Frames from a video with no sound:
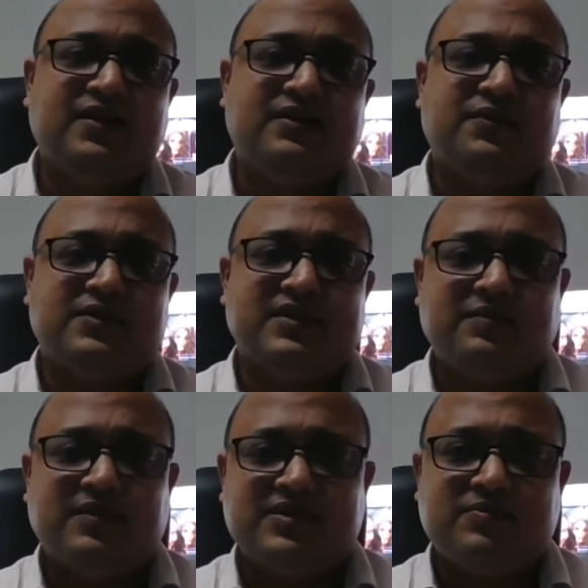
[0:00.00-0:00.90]
There were
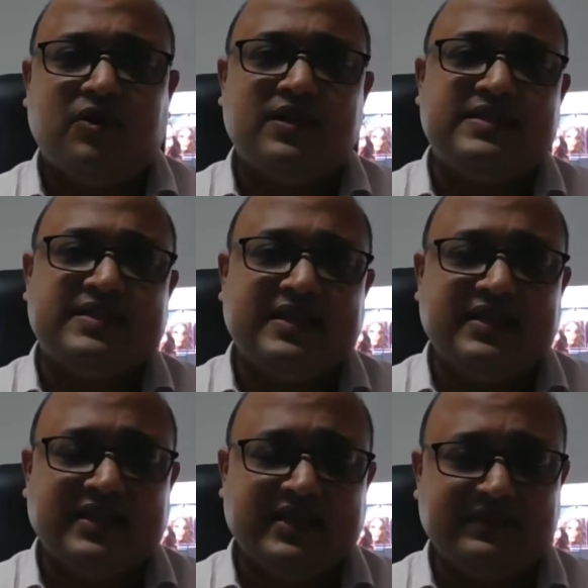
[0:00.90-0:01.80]
some small
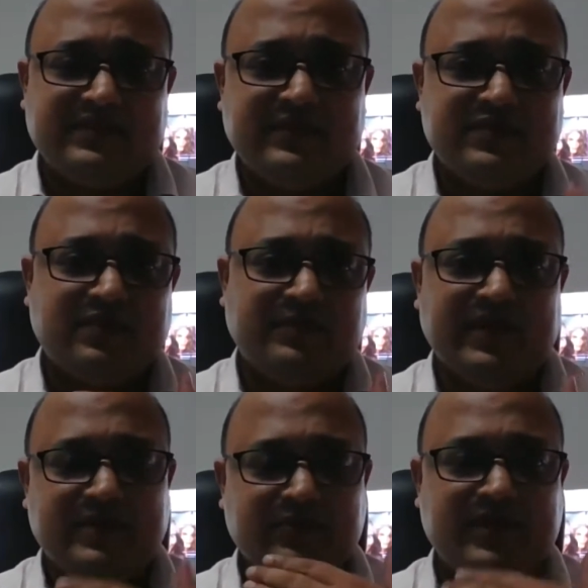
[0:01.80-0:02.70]
incentives which were
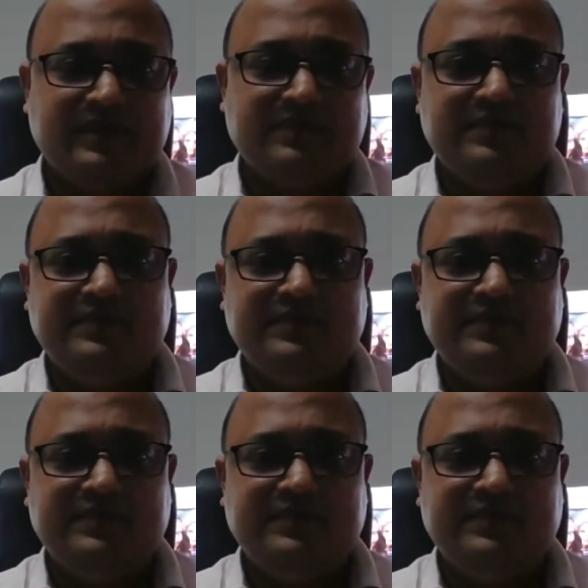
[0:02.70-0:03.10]
paid to them,